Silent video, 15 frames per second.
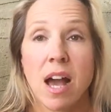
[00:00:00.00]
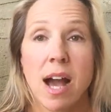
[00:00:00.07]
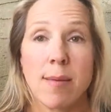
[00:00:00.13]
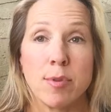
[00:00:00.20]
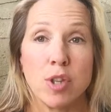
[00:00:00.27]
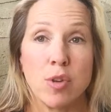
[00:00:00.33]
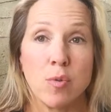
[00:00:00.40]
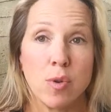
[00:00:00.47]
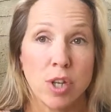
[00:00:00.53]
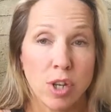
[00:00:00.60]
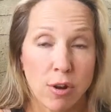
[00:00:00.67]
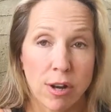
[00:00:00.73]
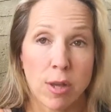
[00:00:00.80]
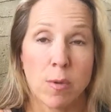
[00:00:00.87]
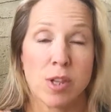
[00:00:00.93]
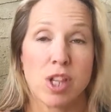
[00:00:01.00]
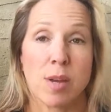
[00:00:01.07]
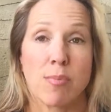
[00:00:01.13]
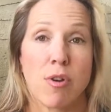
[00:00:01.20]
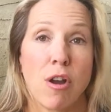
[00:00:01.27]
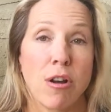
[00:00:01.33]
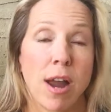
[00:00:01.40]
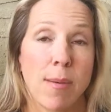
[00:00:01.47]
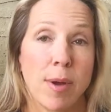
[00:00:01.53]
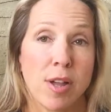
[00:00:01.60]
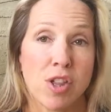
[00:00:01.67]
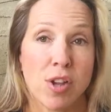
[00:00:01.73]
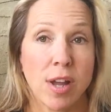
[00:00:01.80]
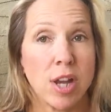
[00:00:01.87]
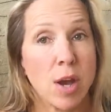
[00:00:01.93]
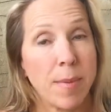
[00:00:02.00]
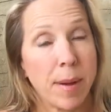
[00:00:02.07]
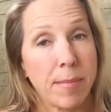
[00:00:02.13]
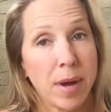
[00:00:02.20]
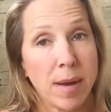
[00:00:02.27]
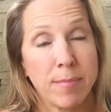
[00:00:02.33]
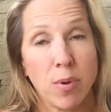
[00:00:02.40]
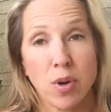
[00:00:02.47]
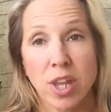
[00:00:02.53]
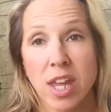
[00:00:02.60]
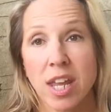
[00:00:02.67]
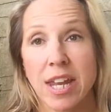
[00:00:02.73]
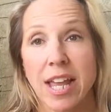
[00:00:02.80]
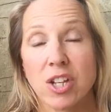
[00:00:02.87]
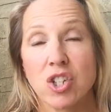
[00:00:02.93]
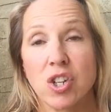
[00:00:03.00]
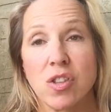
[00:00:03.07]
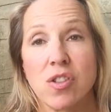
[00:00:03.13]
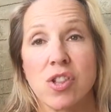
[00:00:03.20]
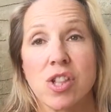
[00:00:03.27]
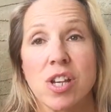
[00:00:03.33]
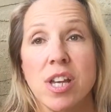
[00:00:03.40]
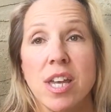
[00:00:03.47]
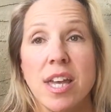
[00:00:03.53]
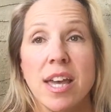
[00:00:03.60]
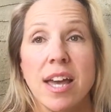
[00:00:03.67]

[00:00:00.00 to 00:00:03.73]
I'm a new neuro-linguistic programmer, so I know about mind-body connections.